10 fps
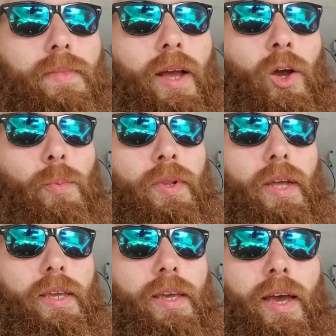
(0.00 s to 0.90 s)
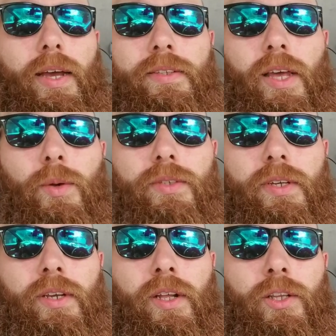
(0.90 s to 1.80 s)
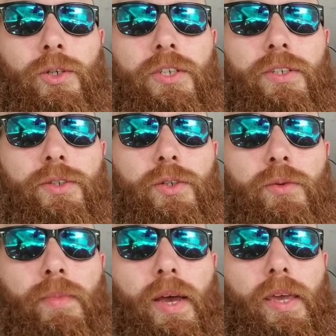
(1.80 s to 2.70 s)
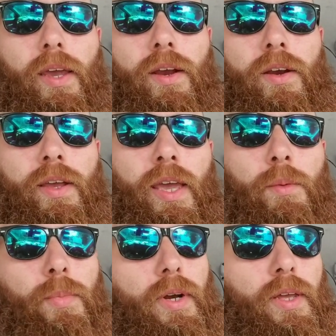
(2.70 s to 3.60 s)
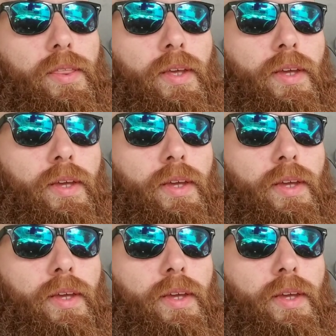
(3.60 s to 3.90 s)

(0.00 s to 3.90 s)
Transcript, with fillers: I hope you like it, guys. That was the conclusion to my Carrier Can't Breathe.